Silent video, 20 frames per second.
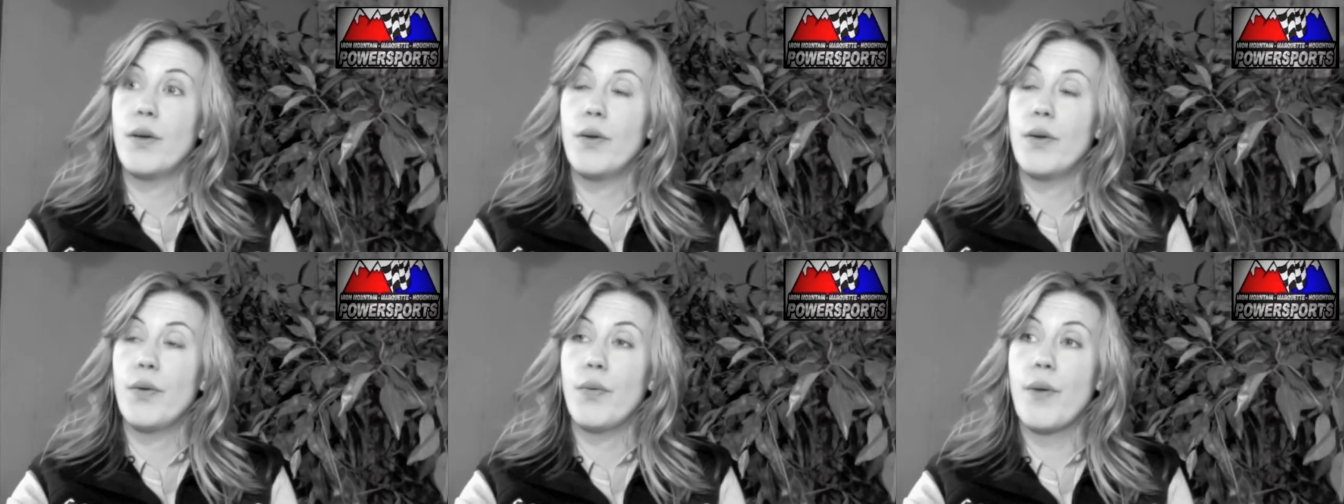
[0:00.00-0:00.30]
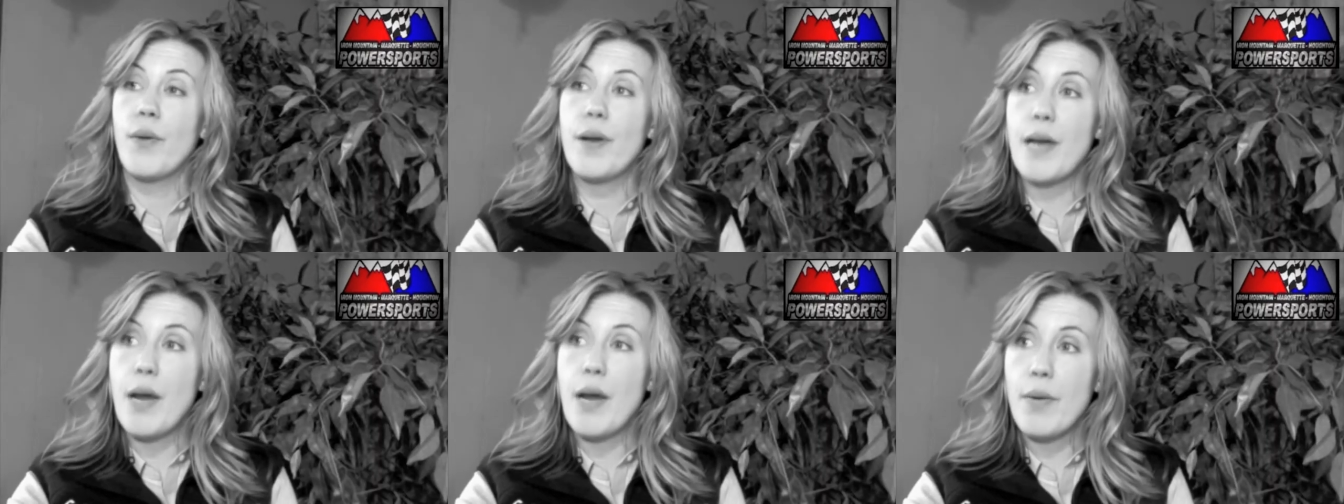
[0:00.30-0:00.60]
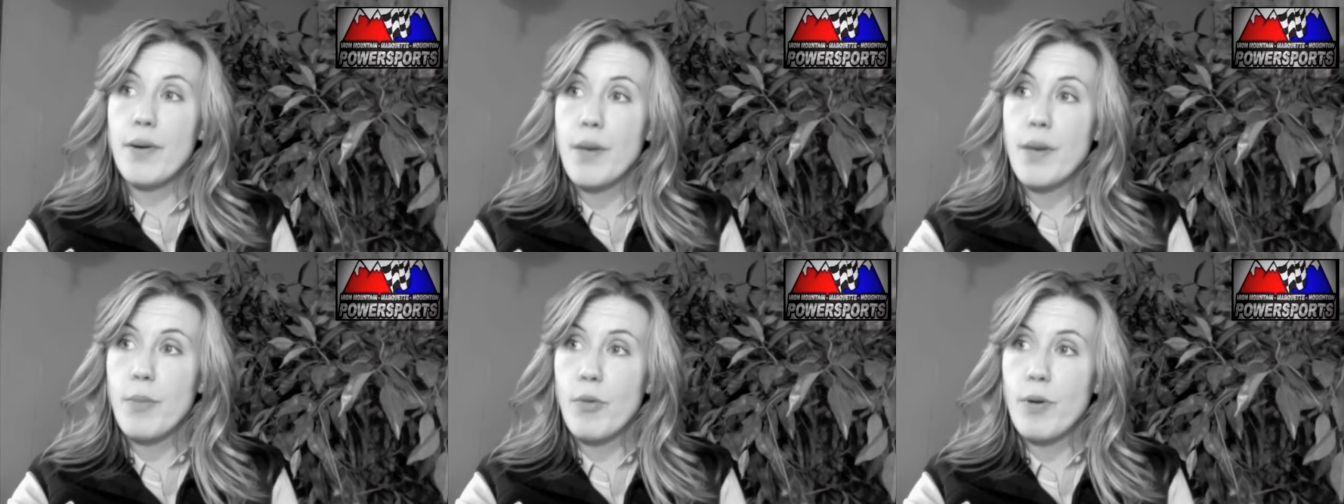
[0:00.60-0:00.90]
Right now
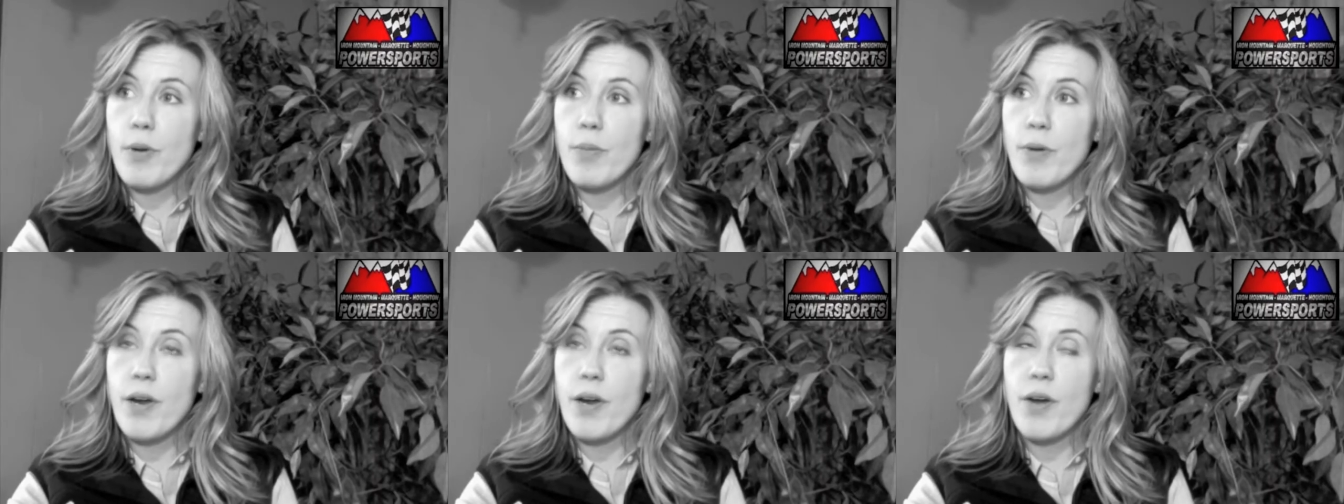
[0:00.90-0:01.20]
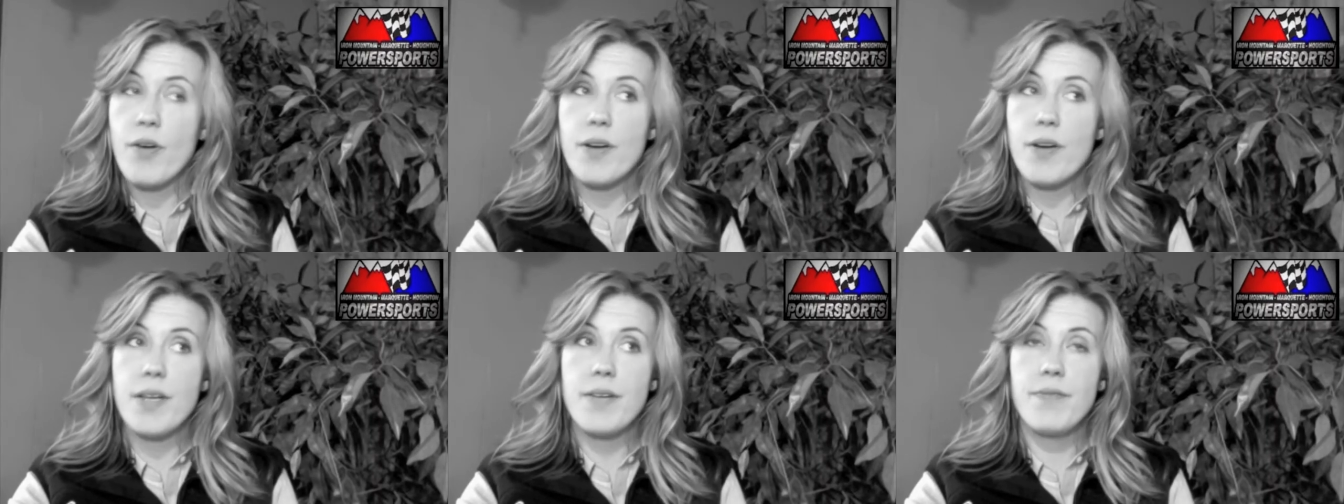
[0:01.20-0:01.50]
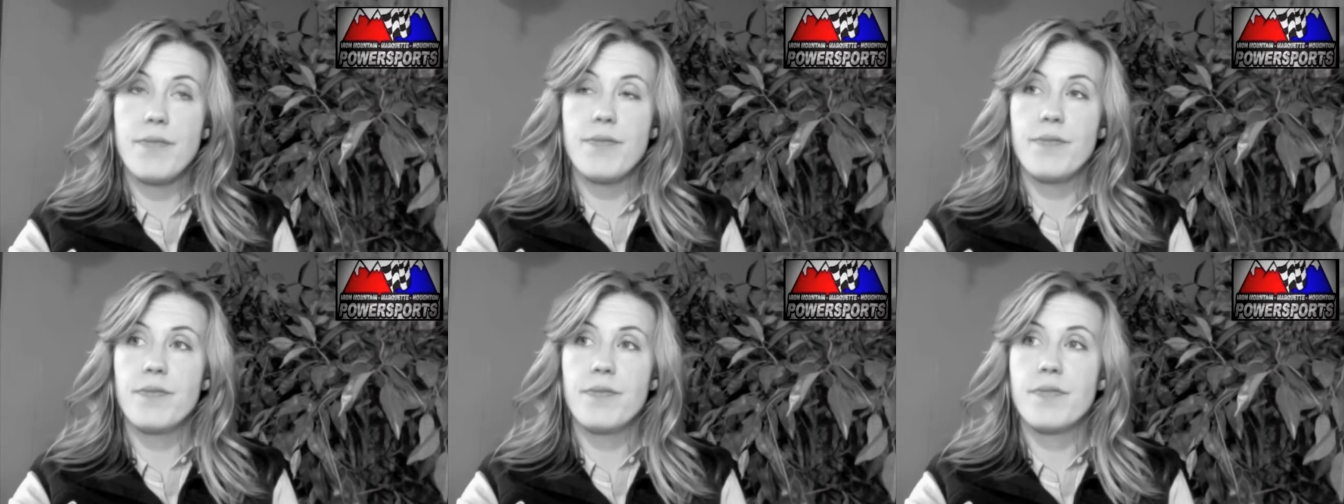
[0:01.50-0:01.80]
our number one priority?
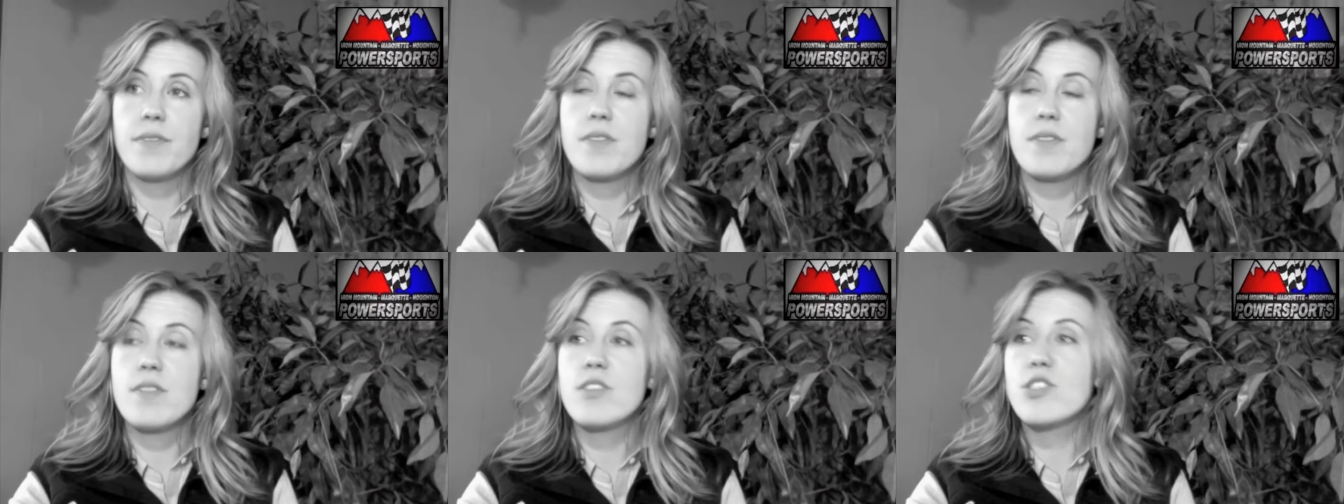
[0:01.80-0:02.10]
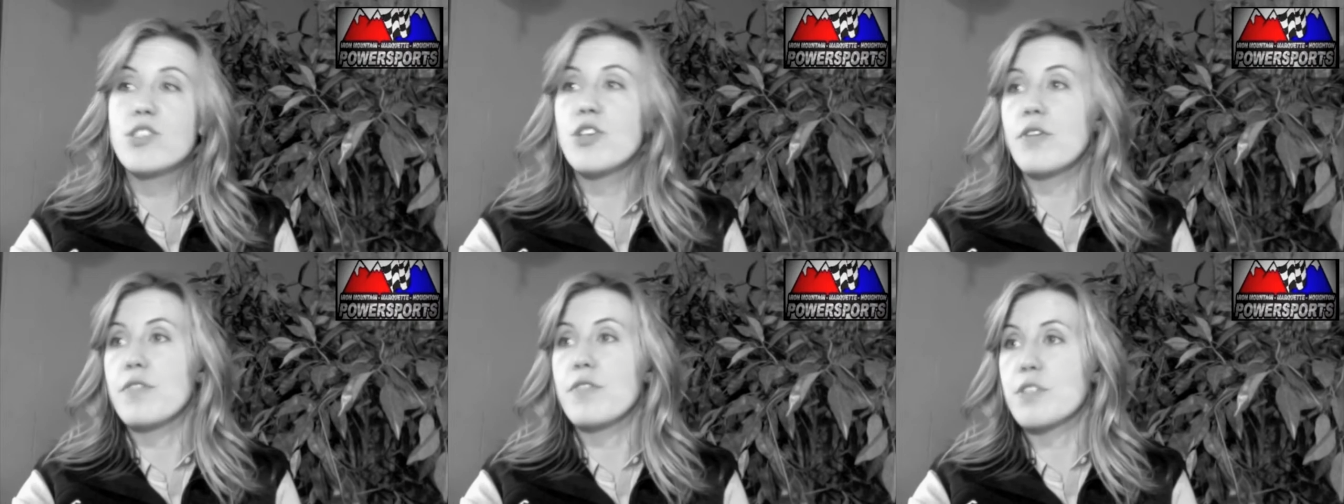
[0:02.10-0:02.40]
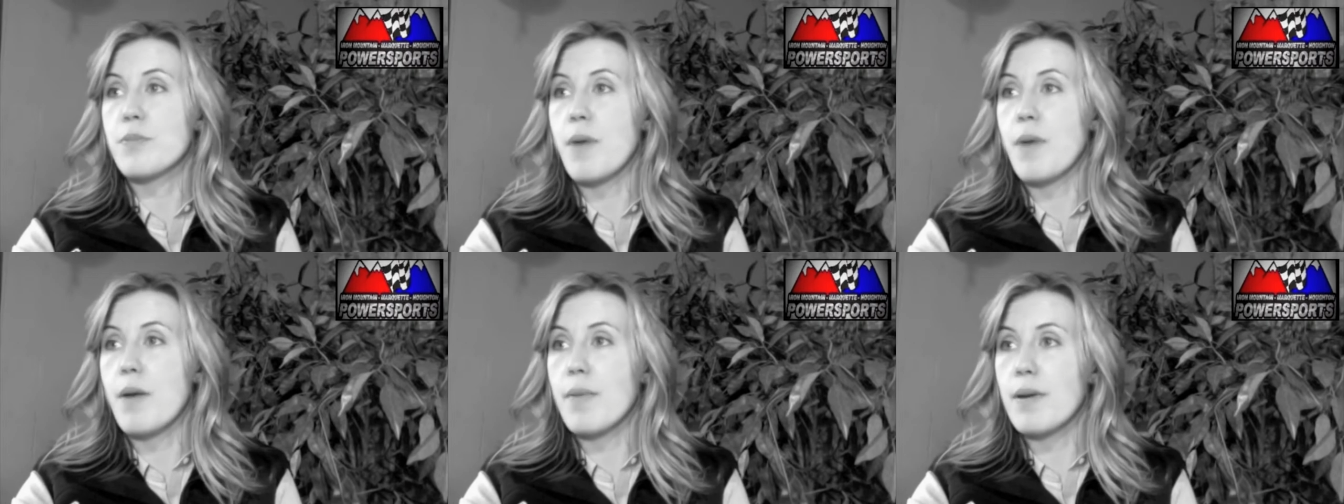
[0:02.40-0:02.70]
Service
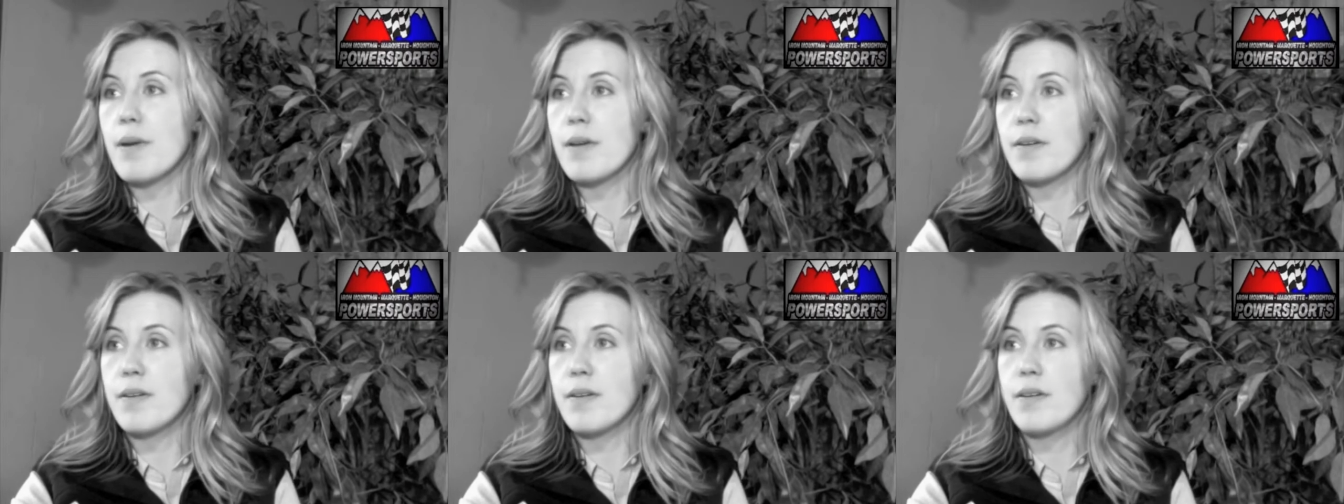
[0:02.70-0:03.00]
department.